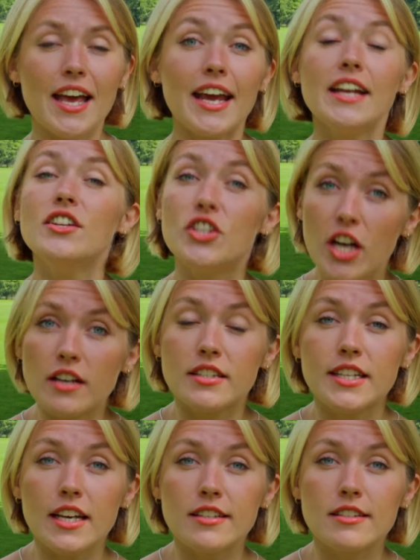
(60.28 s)

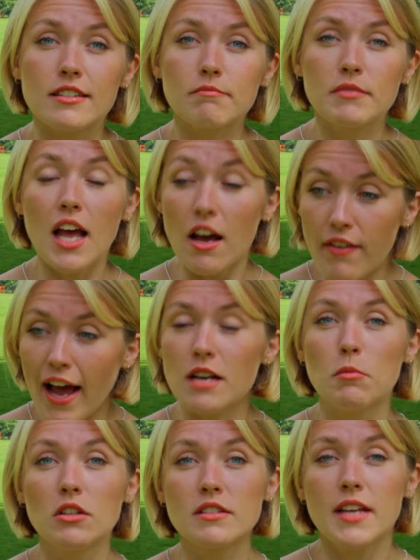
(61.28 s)
injustice of
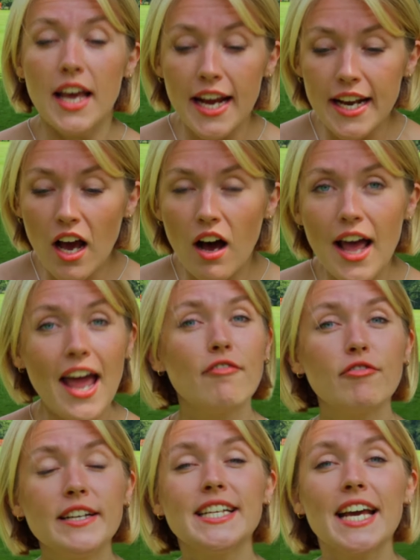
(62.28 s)
animals in our
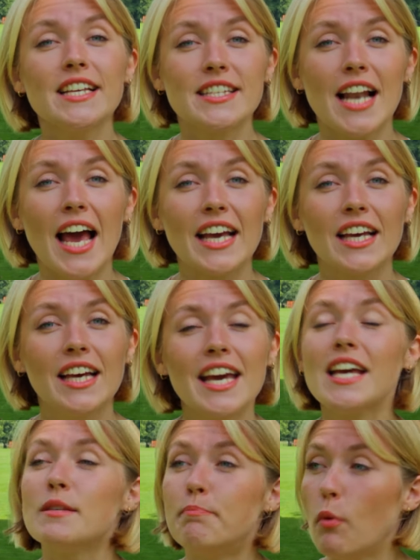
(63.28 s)
everyday slang
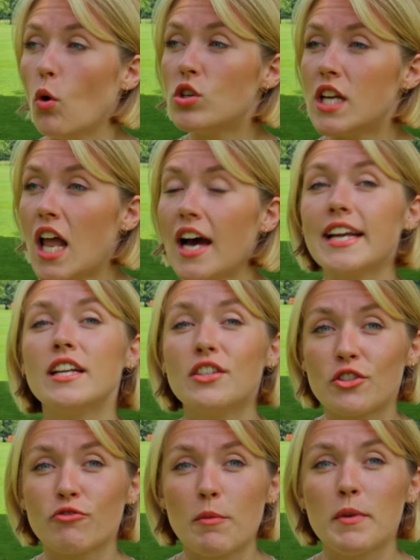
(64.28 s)
is borderline
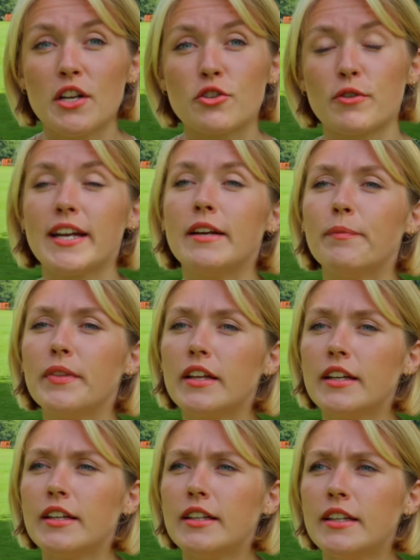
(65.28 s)
discriminatory.
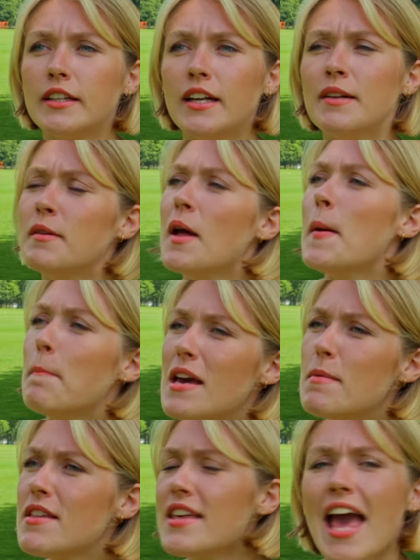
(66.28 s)

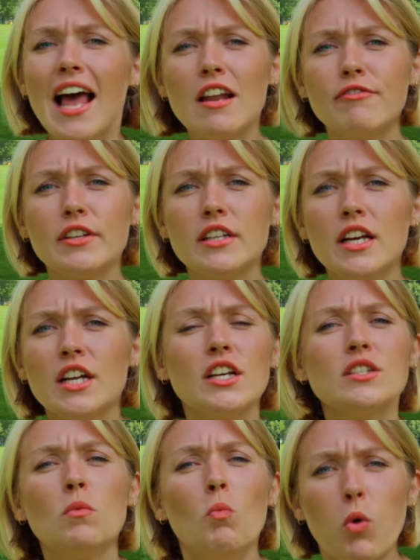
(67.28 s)
Maybe the elephant
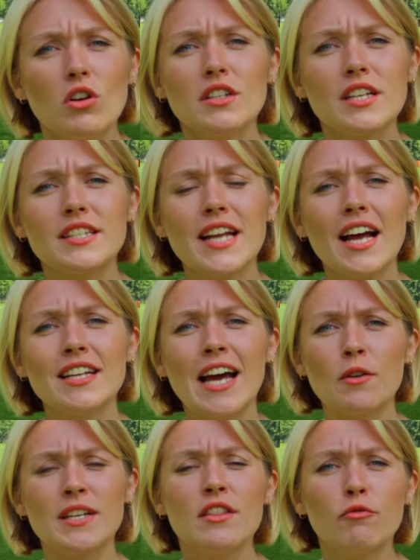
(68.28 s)
doesn't want to stand
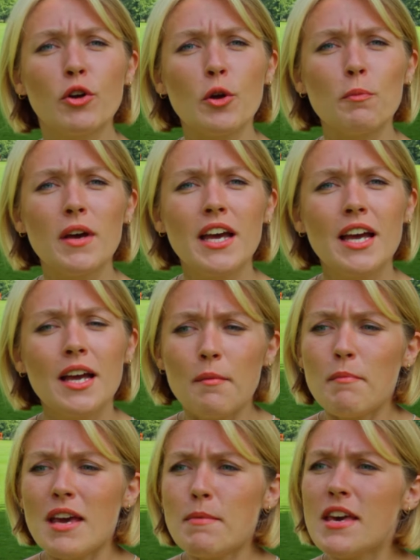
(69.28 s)
out in the room.
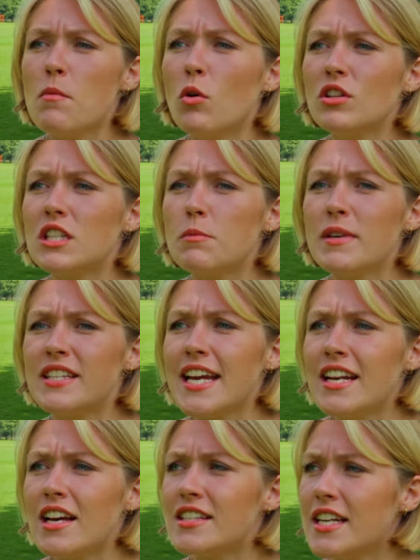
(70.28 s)
Maybe he wants to be
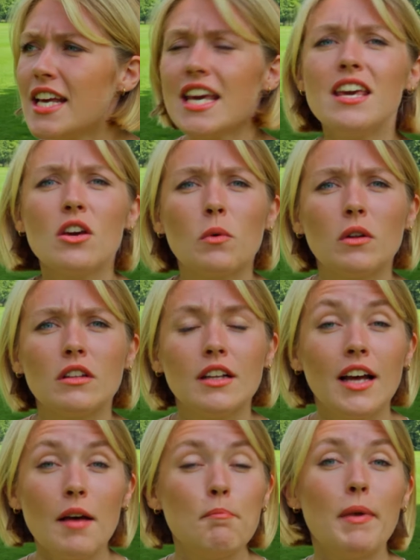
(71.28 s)
seen as an equal
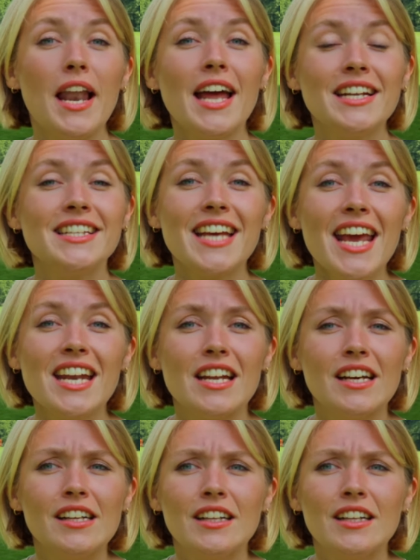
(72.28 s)
and blend in.